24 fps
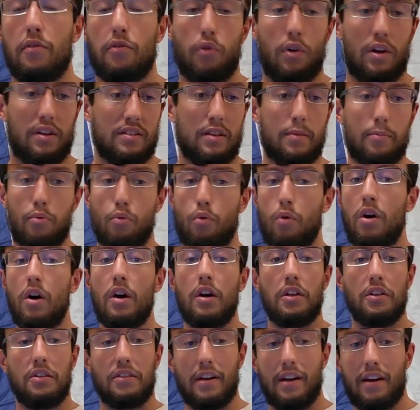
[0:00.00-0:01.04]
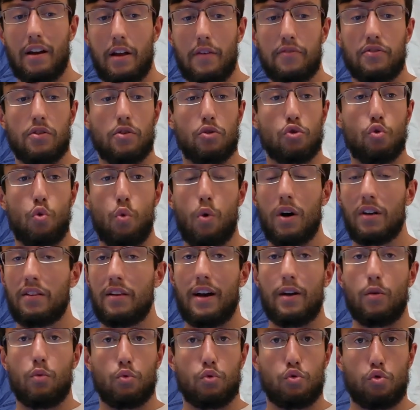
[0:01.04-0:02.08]
For example, deadlifts, squat,
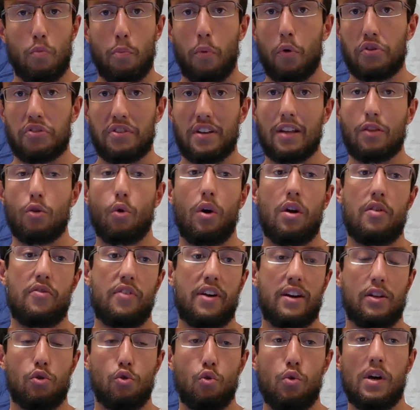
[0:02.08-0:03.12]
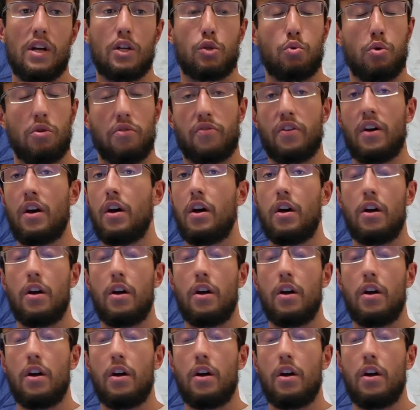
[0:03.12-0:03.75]
I don't superset, or if I do, it's with